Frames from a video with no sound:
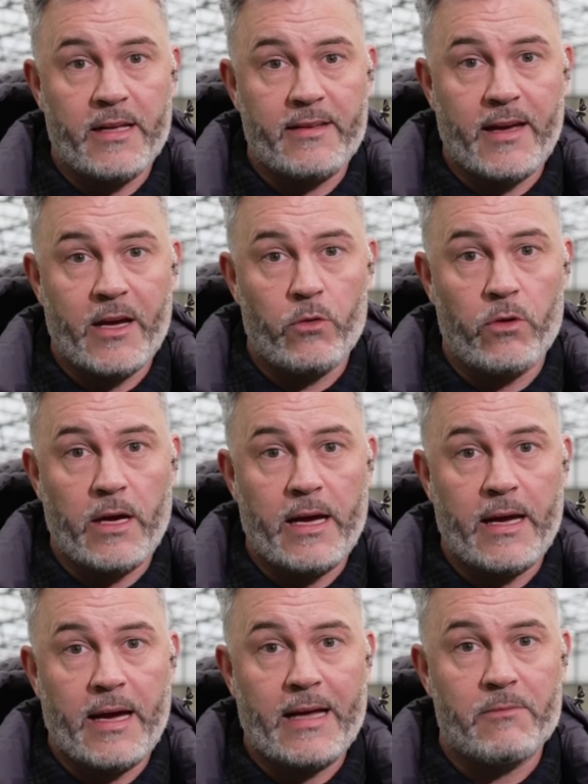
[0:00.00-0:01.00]
Eddie Howe
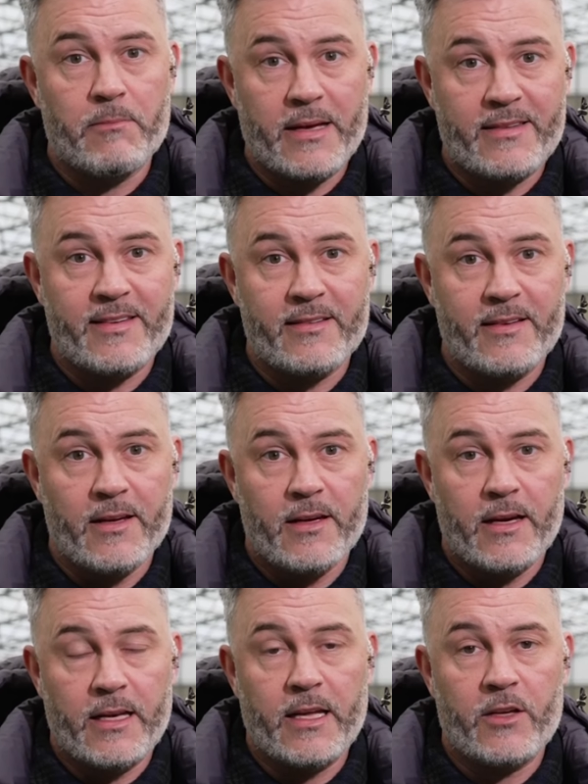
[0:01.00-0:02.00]
uh, admitted
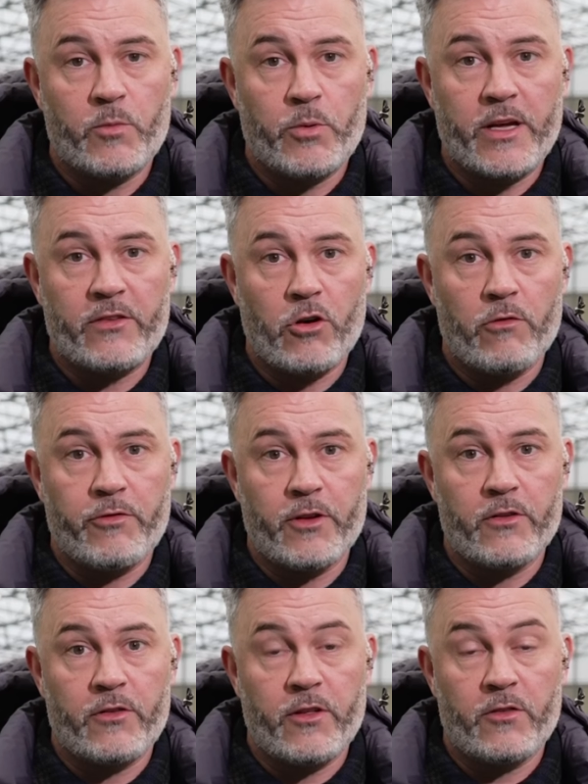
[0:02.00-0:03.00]
in his press
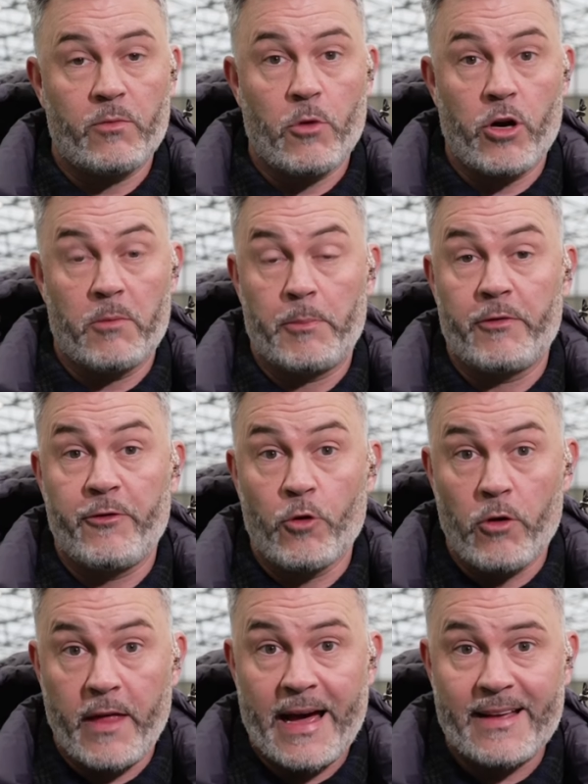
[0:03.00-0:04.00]
conference this morning. But
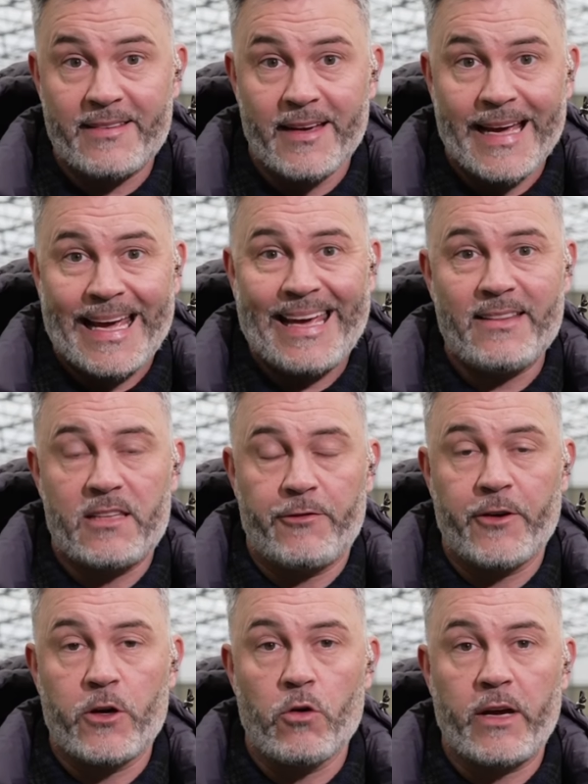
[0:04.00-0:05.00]
before that, eight
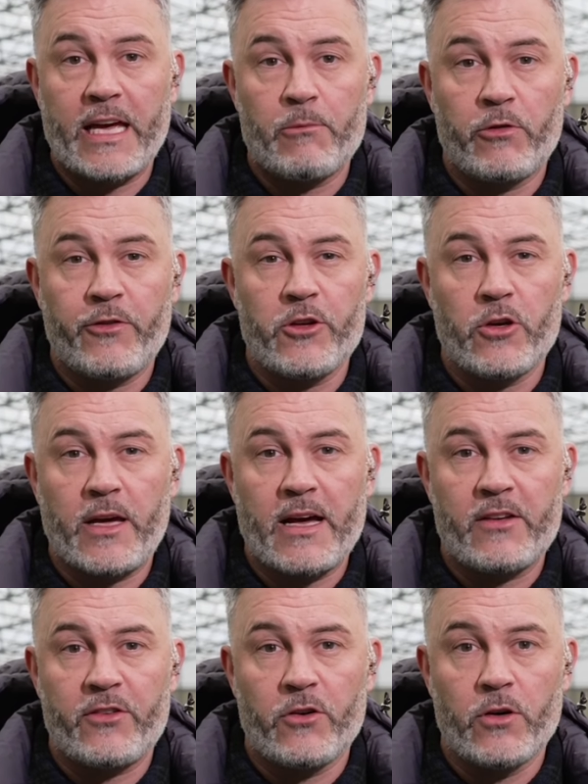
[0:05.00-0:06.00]
difficult games for
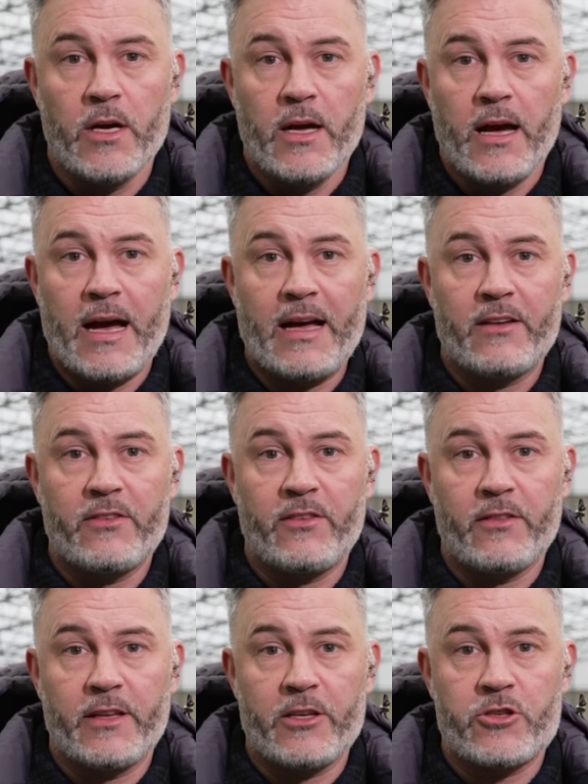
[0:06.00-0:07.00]
Newcastle as
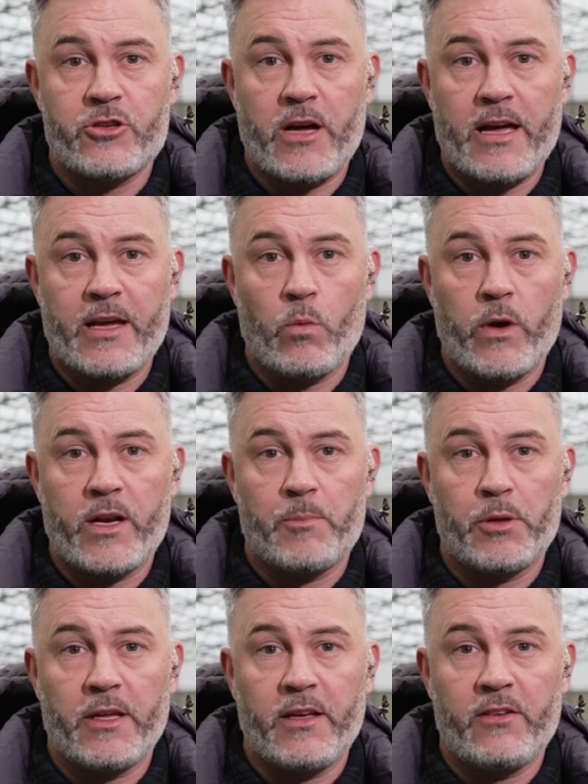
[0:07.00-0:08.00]
they try and win a
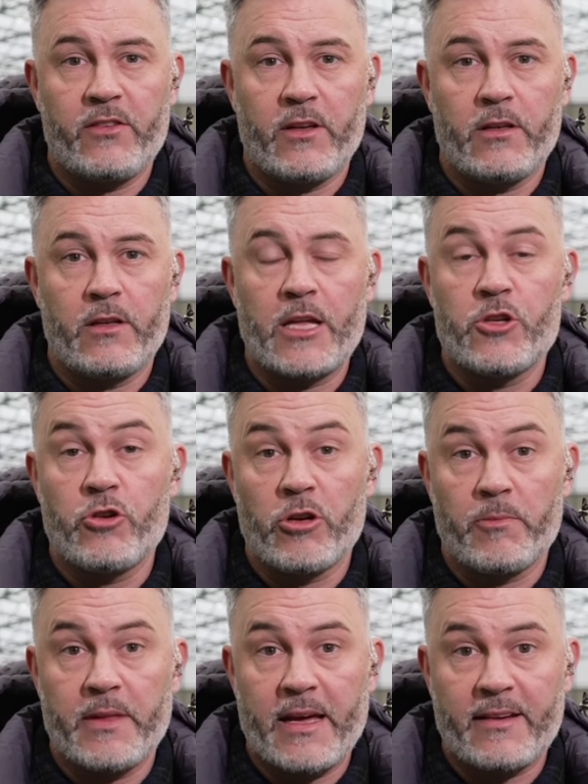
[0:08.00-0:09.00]
place in, in
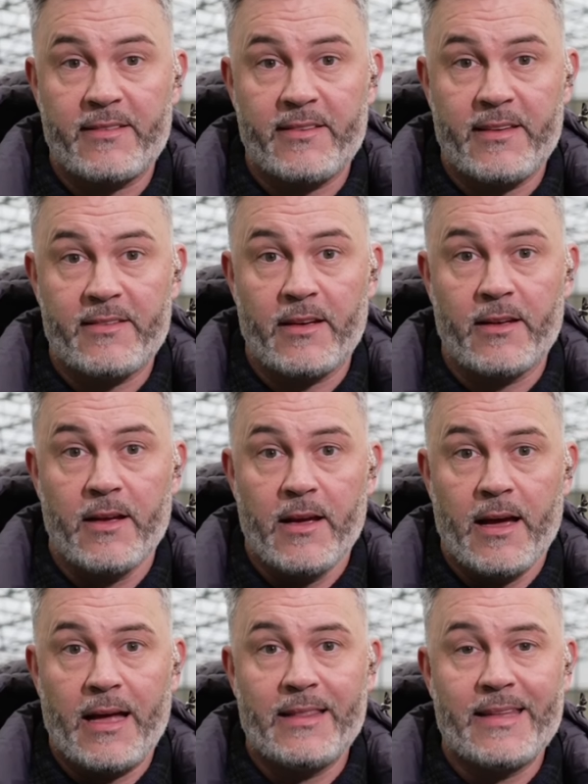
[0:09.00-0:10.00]
Europe next season,
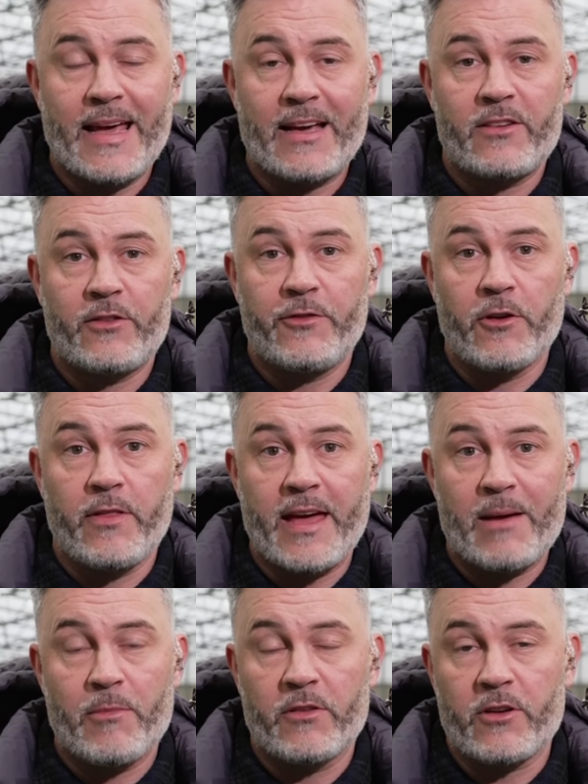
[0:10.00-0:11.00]
and next for
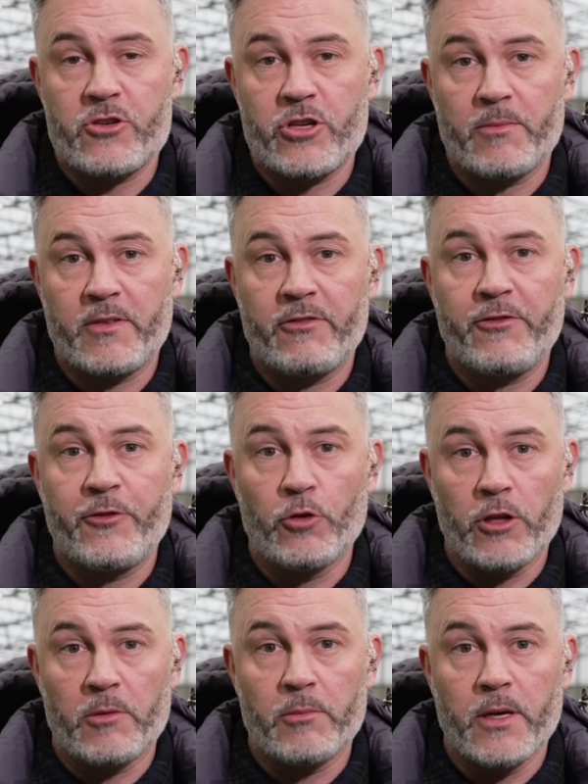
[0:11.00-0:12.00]
them is a a trip to
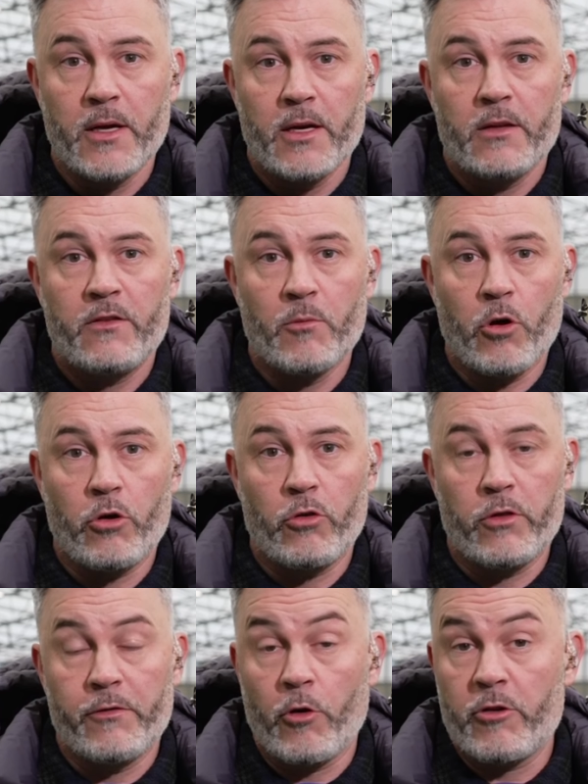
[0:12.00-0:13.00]
Fulham
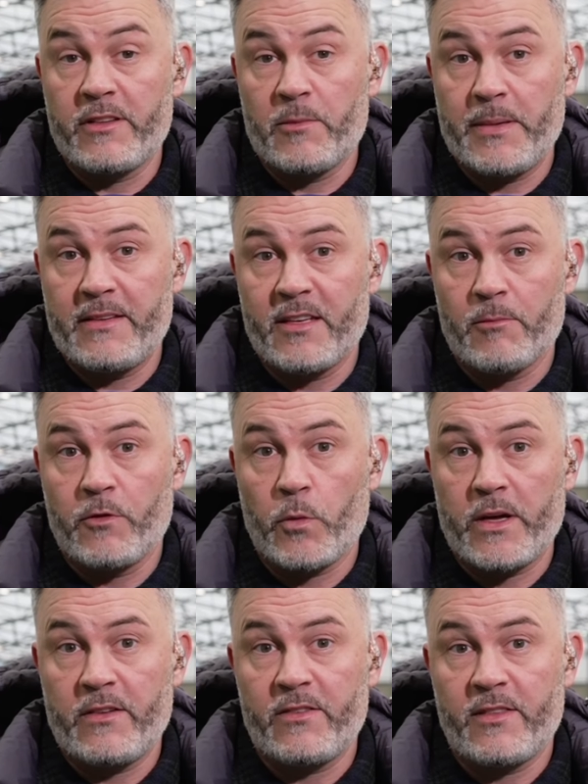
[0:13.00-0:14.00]
tomorrow. They've already beaten them
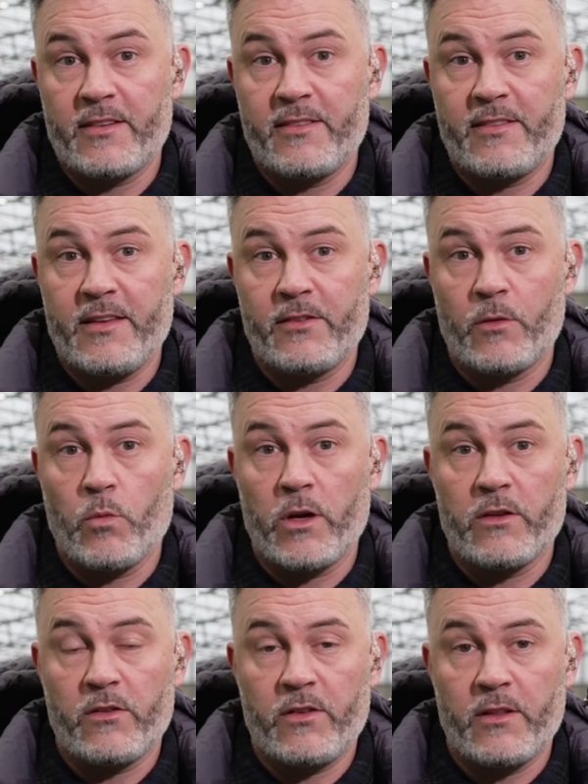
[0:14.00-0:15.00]
twice this season,
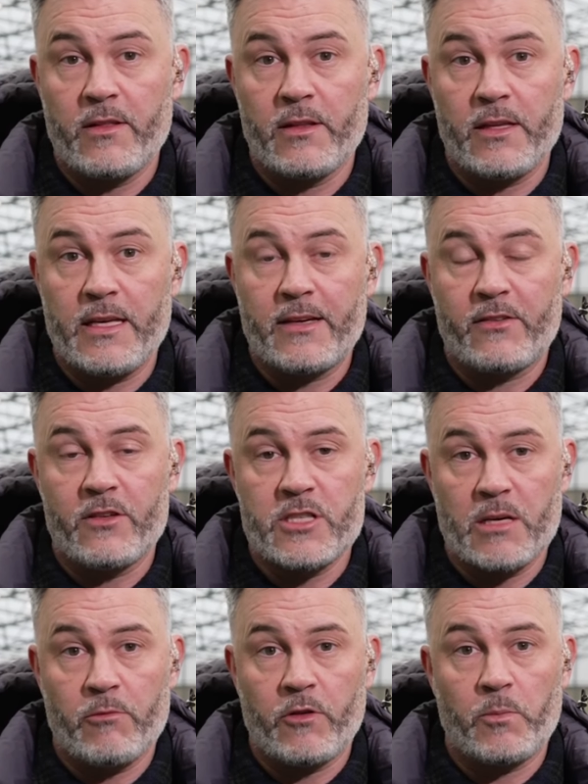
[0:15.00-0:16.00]
once in the league at St
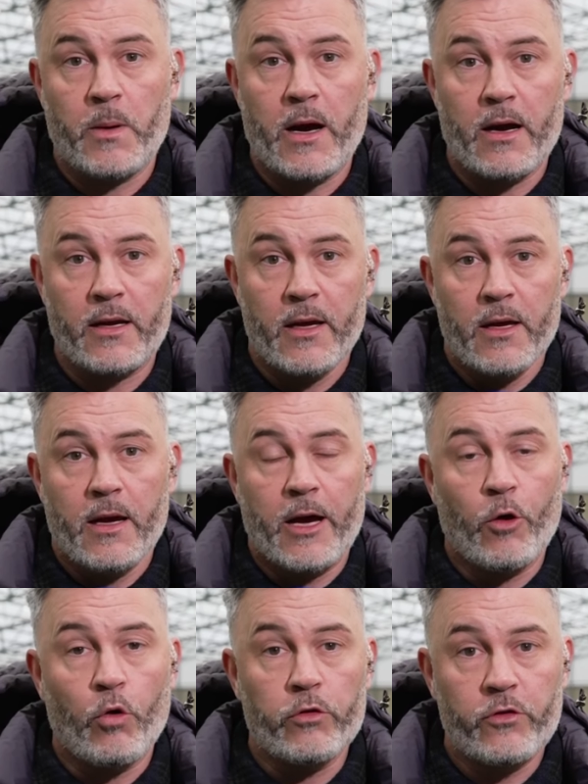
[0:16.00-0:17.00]
James's Park,
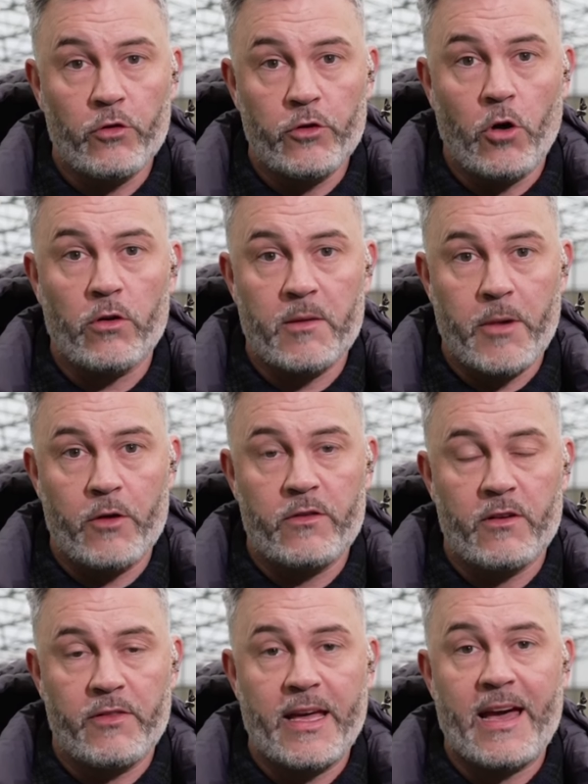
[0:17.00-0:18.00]
and also knocked them
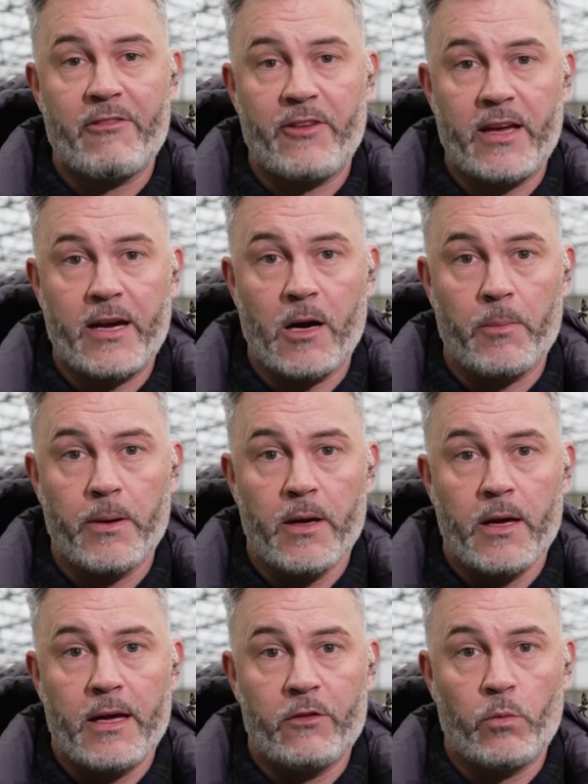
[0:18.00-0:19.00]
out of the FA Cup
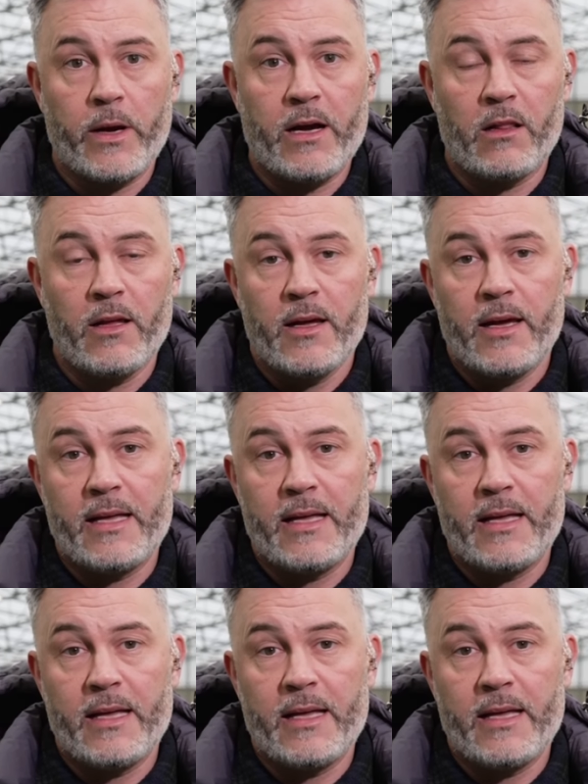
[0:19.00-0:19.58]
as well.